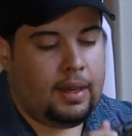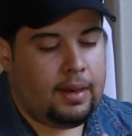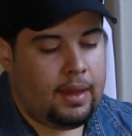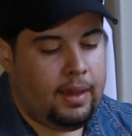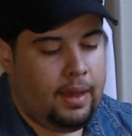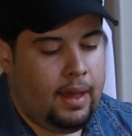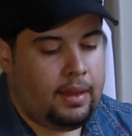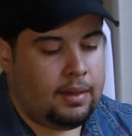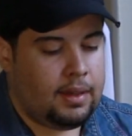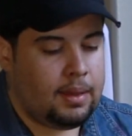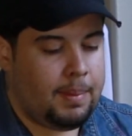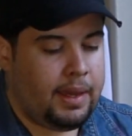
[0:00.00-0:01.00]
and then I
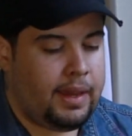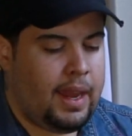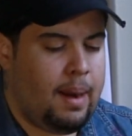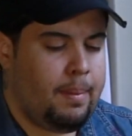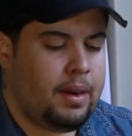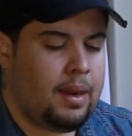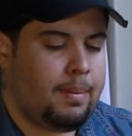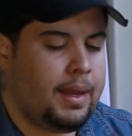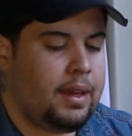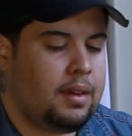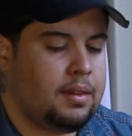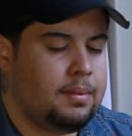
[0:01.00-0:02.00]
look at my camera and I'm
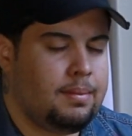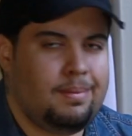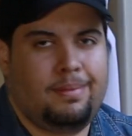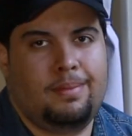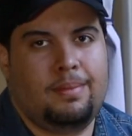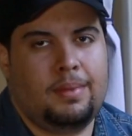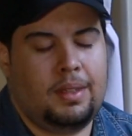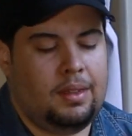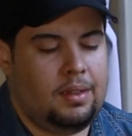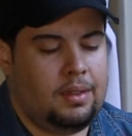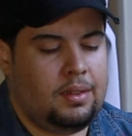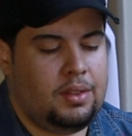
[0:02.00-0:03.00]
like,
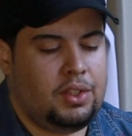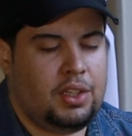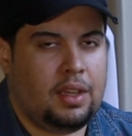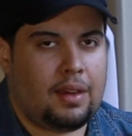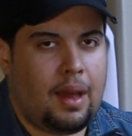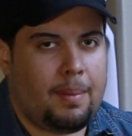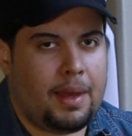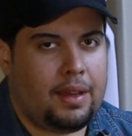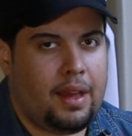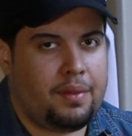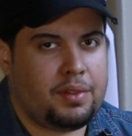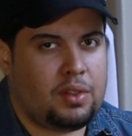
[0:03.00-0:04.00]
shit, I'm
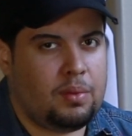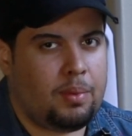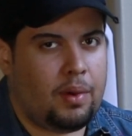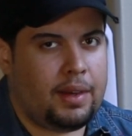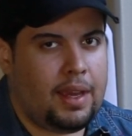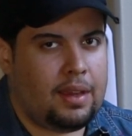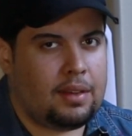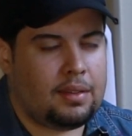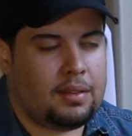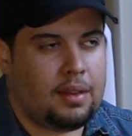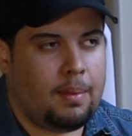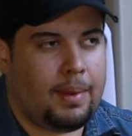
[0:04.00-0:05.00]
at f2.8.
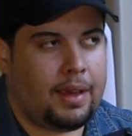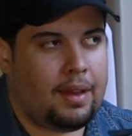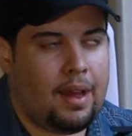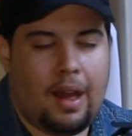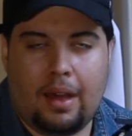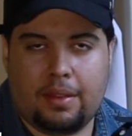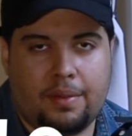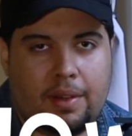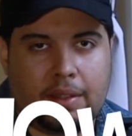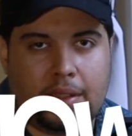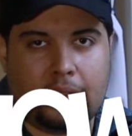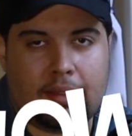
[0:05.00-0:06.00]
I'm like, how the
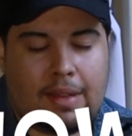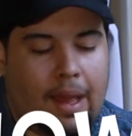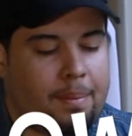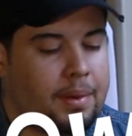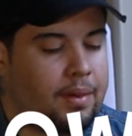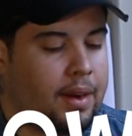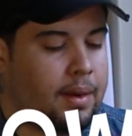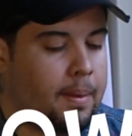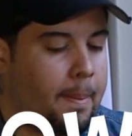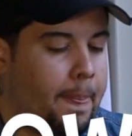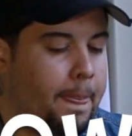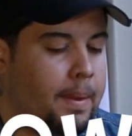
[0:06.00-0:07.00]
fuck did this happen, right?
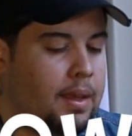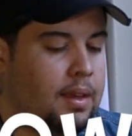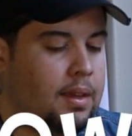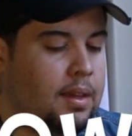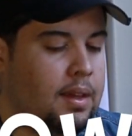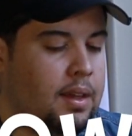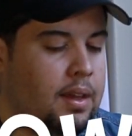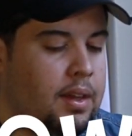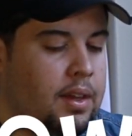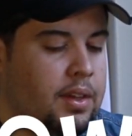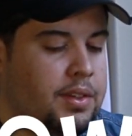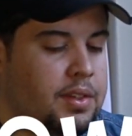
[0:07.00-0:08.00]

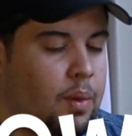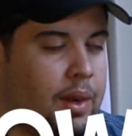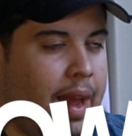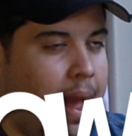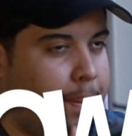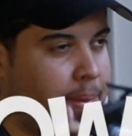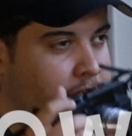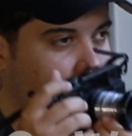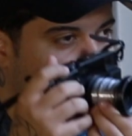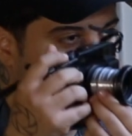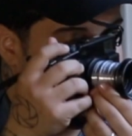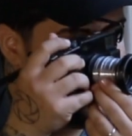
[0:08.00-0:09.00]
So what happens